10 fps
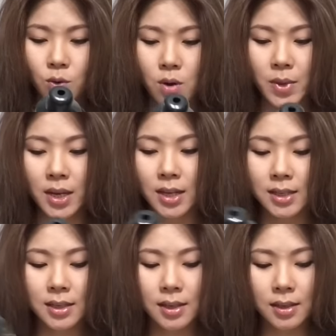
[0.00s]
story because
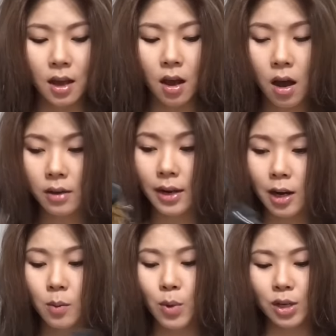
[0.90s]
since it's a hot
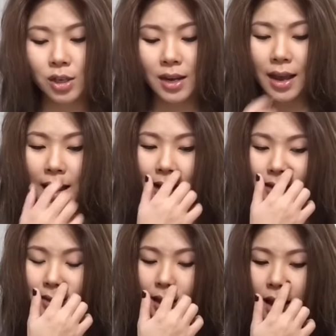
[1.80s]
airbrush and it
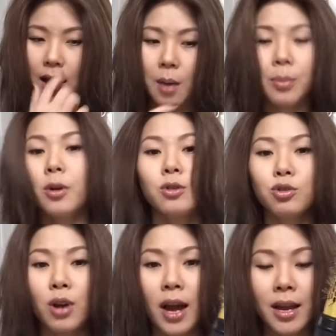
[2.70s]
has a blow
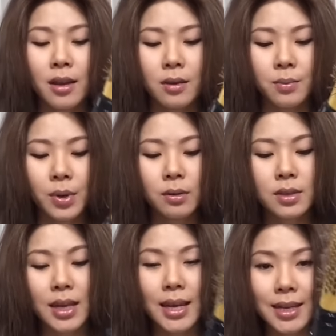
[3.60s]
dry
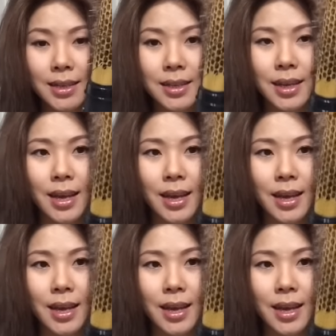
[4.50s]
built in it